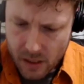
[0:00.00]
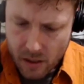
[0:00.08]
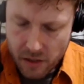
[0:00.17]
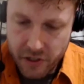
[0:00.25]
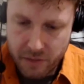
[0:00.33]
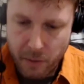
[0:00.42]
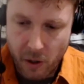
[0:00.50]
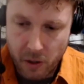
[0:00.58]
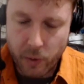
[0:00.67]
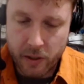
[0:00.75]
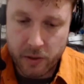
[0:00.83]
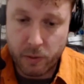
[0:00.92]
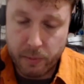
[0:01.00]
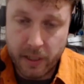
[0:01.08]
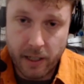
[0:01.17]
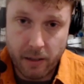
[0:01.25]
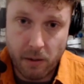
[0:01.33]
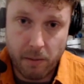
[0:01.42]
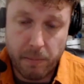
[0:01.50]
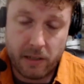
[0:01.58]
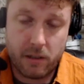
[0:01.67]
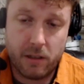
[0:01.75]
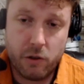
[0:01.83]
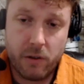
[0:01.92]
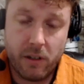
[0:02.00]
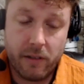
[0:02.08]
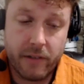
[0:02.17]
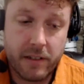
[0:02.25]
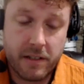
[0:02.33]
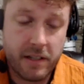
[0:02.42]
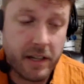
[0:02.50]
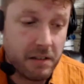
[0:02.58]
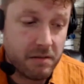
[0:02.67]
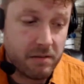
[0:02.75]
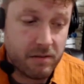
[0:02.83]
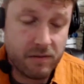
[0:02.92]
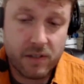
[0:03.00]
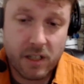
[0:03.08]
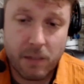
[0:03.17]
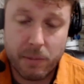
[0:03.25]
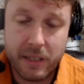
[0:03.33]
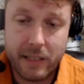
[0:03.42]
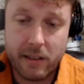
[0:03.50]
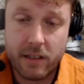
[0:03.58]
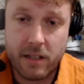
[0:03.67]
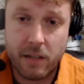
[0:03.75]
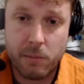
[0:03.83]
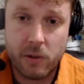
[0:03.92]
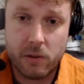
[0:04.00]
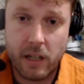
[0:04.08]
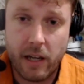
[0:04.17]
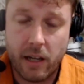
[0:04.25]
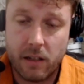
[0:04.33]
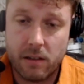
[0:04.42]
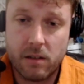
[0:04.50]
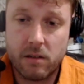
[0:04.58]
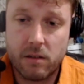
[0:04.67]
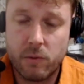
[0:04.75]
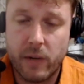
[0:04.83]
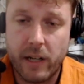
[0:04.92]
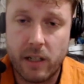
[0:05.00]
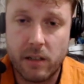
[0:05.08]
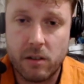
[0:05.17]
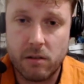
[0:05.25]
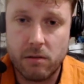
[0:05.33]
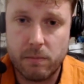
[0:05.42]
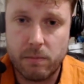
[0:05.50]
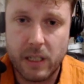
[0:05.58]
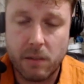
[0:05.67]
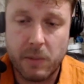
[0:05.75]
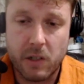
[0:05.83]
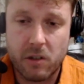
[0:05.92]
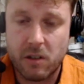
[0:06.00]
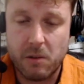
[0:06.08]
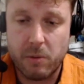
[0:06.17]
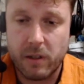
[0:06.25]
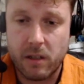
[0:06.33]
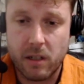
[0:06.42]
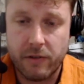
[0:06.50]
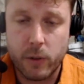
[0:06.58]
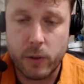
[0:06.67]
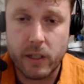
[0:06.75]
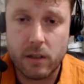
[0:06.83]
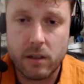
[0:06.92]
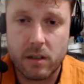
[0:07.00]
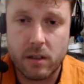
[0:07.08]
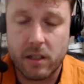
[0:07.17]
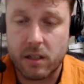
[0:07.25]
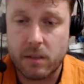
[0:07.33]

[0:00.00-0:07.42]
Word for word: The smaller ones will be basically delivered to site, completely assembled and ready to be commissioned within a few weeks to 6